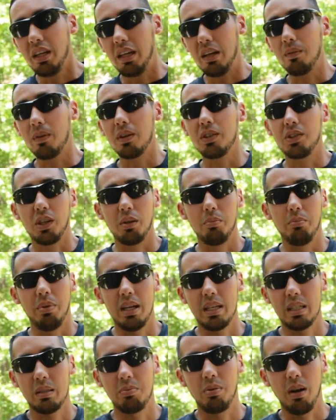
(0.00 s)
give us your
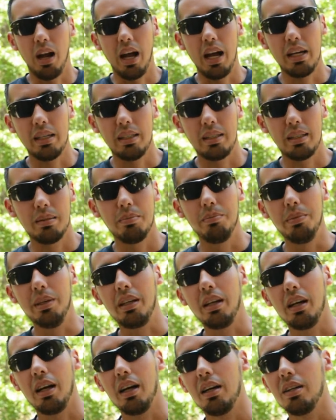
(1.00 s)
best price
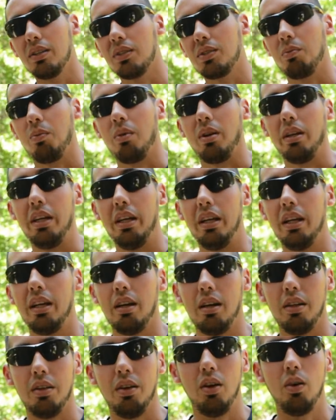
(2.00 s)
because we're
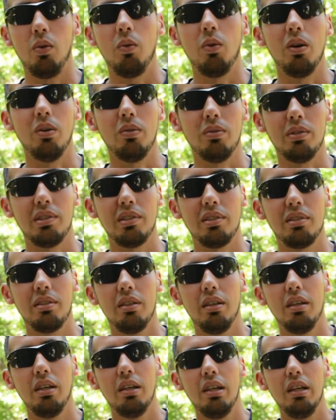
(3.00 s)
getting other quotes.
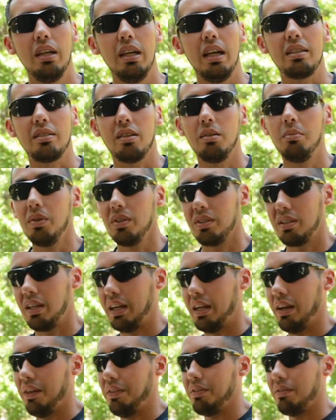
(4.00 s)
It's almost
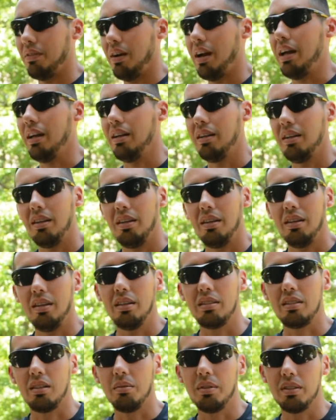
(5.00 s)
like a threat.
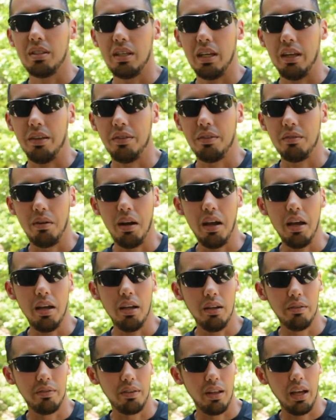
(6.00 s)
It's almost like a
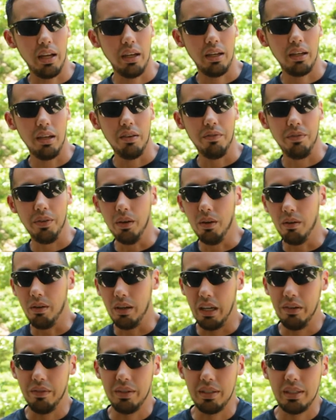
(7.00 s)
threat of like, if you
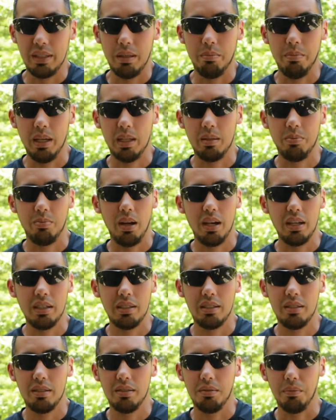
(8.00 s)
don't give us the best
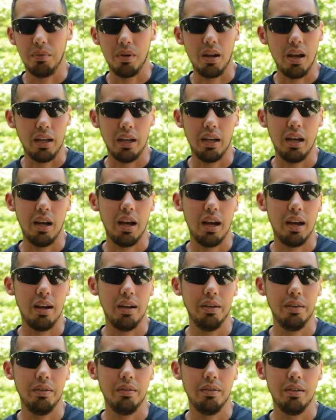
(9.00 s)
price, we're not gonna
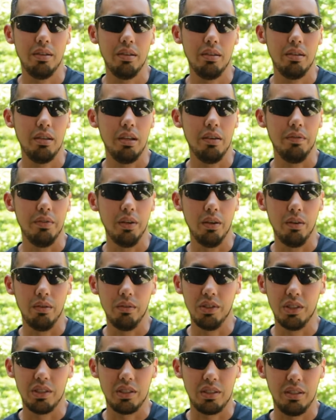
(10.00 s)
hire you. If you
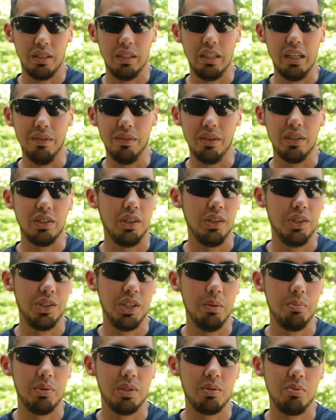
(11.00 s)
don't just give us your
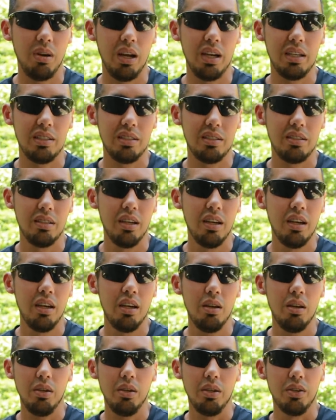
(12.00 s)
cheapest price,
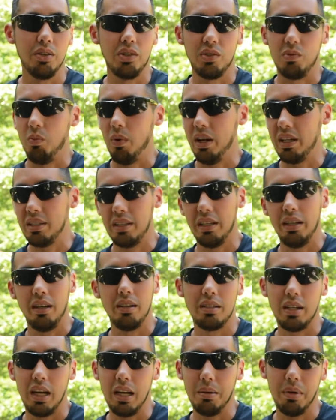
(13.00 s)
you're just wasting
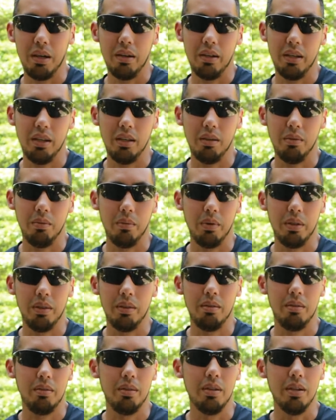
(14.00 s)
your time out here
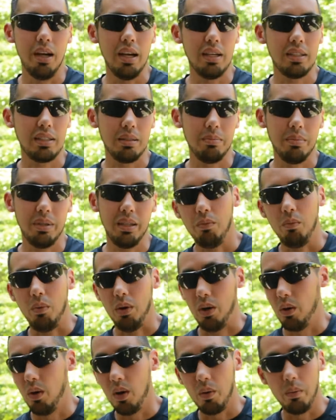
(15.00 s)
with your estimate.
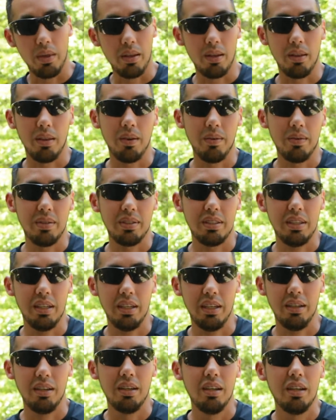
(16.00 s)
We're going with the lowest
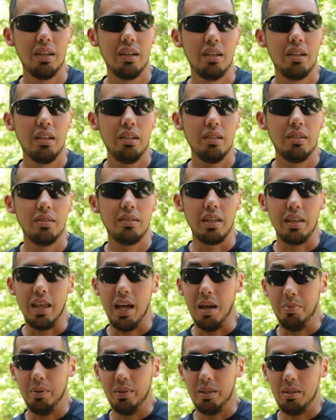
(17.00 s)
thing. See,
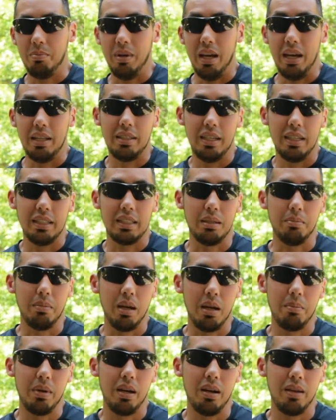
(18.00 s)
that puts a bad taste in
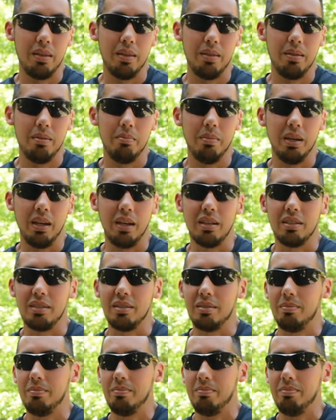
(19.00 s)
my mouth
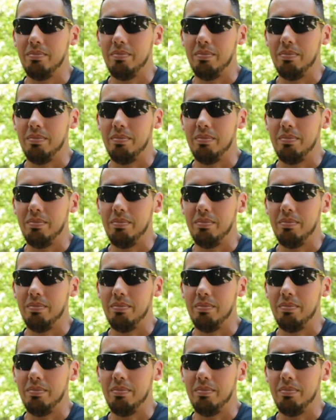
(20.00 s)
because